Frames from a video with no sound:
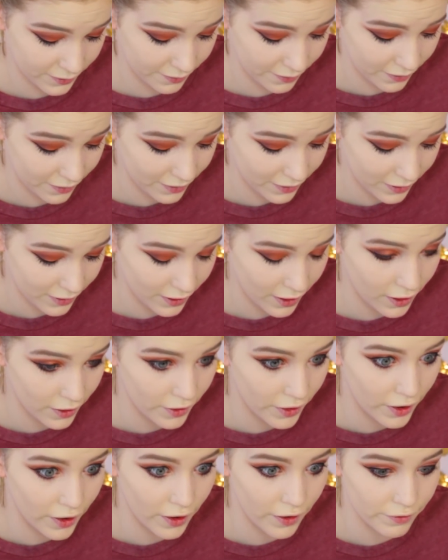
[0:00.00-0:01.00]

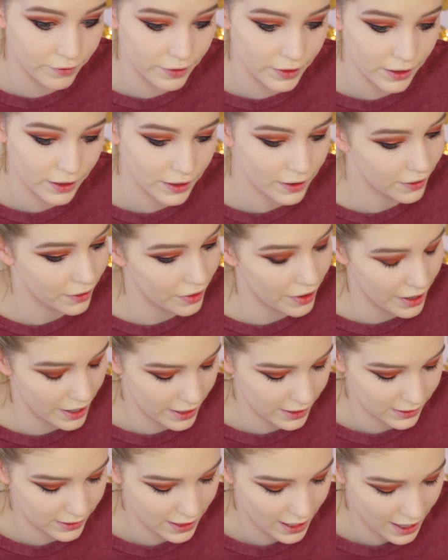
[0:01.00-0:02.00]
love
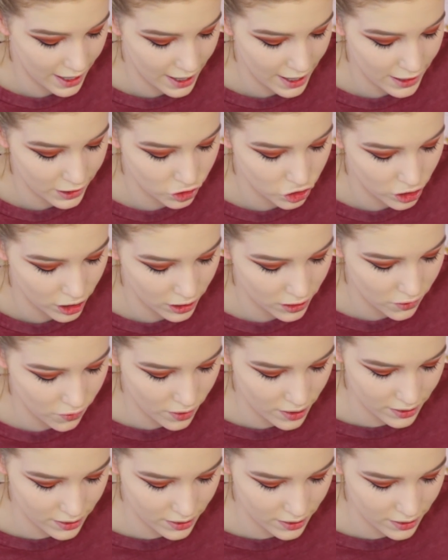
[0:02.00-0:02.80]
these. I just